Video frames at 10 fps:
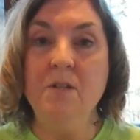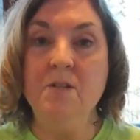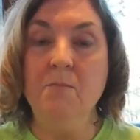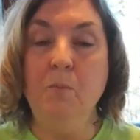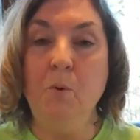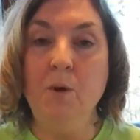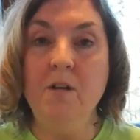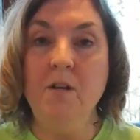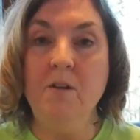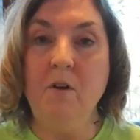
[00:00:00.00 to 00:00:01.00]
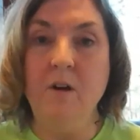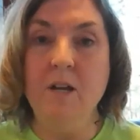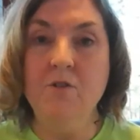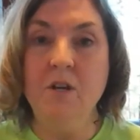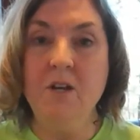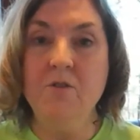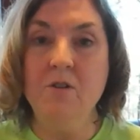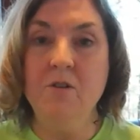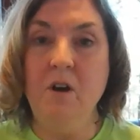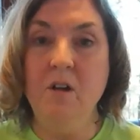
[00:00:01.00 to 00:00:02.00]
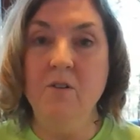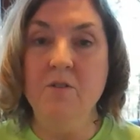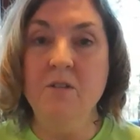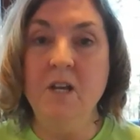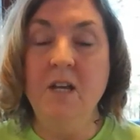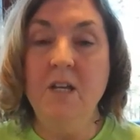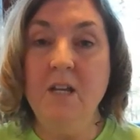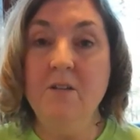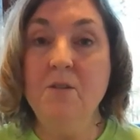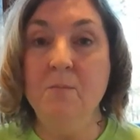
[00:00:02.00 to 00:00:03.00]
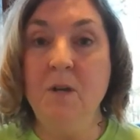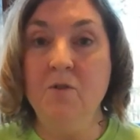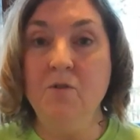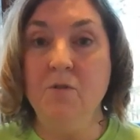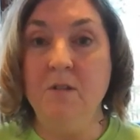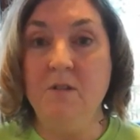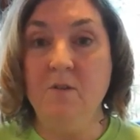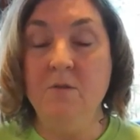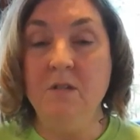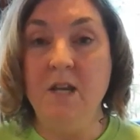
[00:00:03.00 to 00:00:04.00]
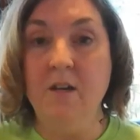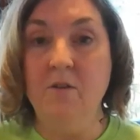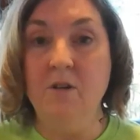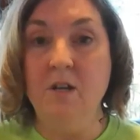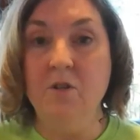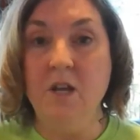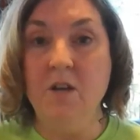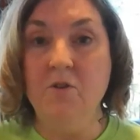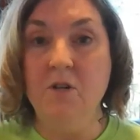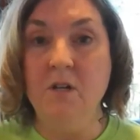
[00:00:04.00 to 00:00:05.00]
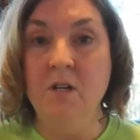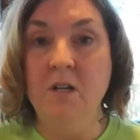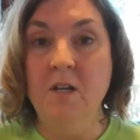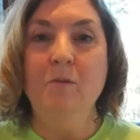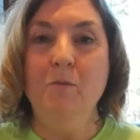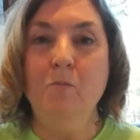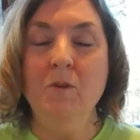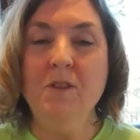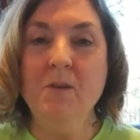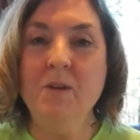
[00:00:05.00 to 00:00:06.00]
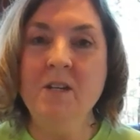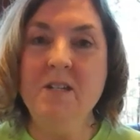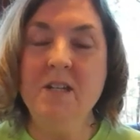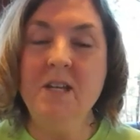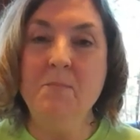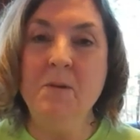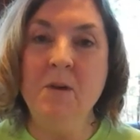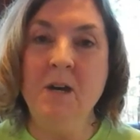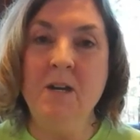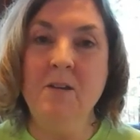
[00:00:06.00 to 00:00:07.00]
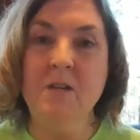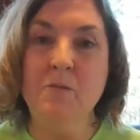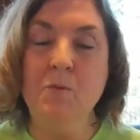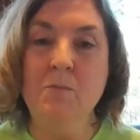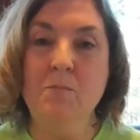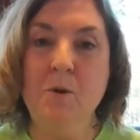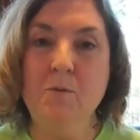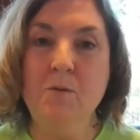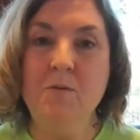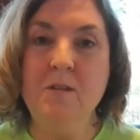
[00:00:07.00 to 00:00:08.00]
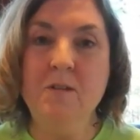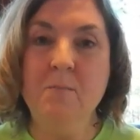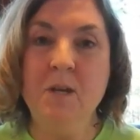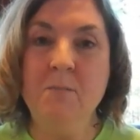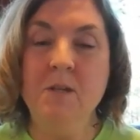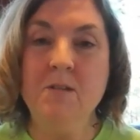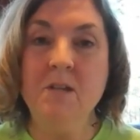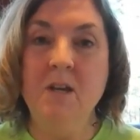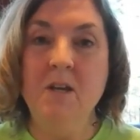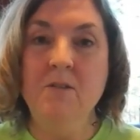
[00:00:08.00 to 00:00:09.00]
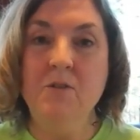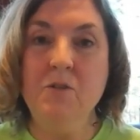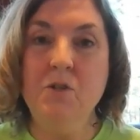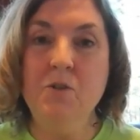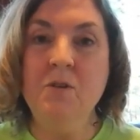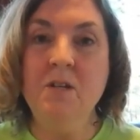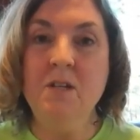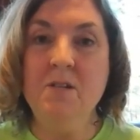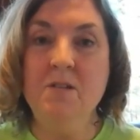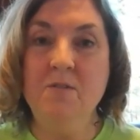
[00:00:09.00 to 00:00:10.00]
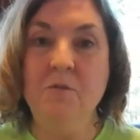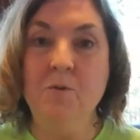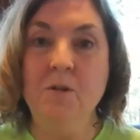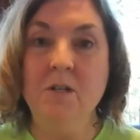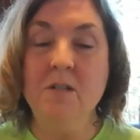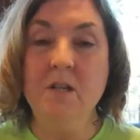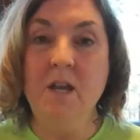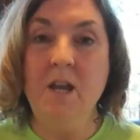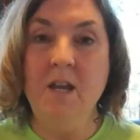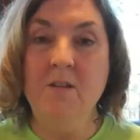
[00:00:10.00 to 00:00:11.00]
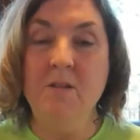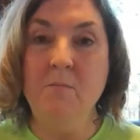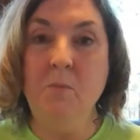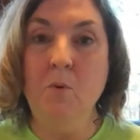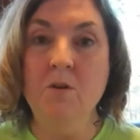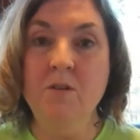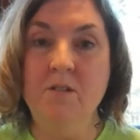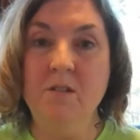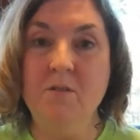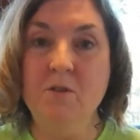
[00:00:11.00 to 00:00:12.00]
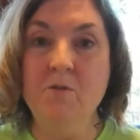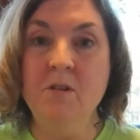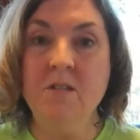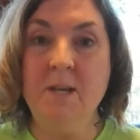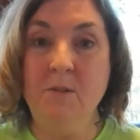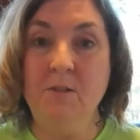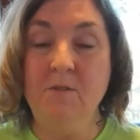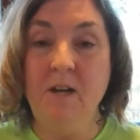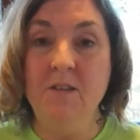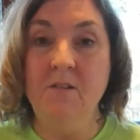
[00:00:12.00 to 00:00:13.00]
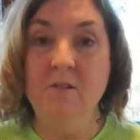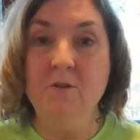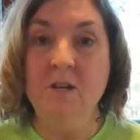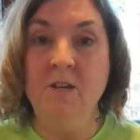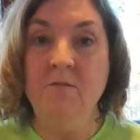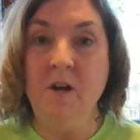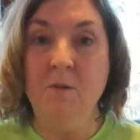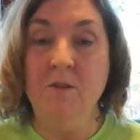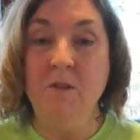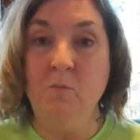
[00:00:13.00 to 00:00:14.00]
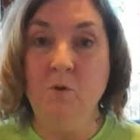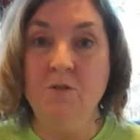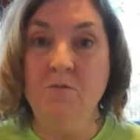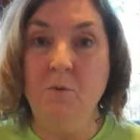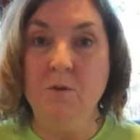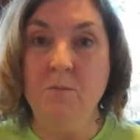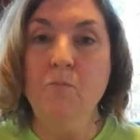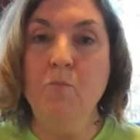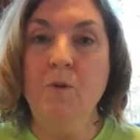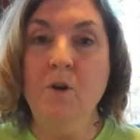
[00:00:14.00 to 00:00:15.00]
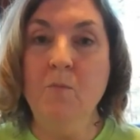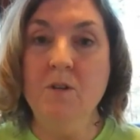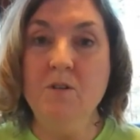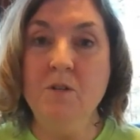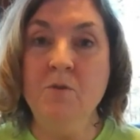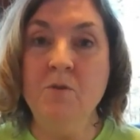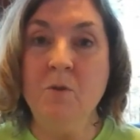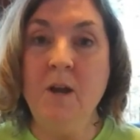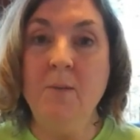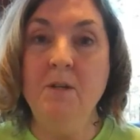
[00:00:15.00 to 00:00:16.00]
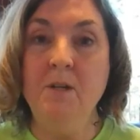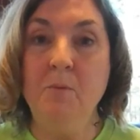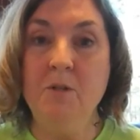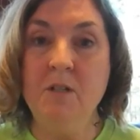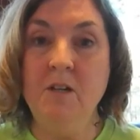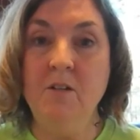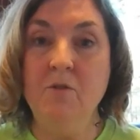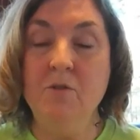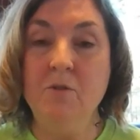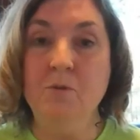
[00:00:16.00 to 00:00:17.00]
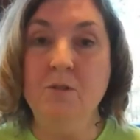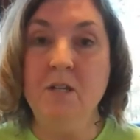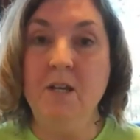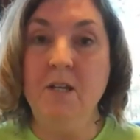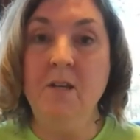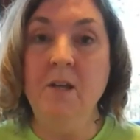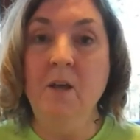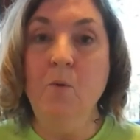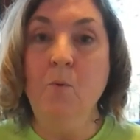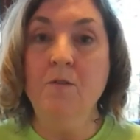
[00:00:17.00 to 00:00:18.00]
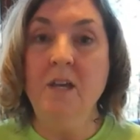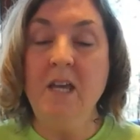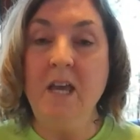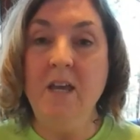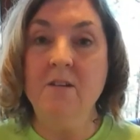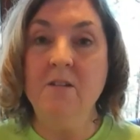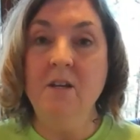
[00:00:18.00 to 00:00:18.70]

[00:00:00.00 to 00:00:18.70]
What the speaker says: the point of our education dollars is to make sure that students get a good education. One thing we need to keep in mind is with both of these amendments, the student is the focus, and it's important that the student is able to find the learning environment that works for them. We don't want a student trapped in a particular school setting where they can't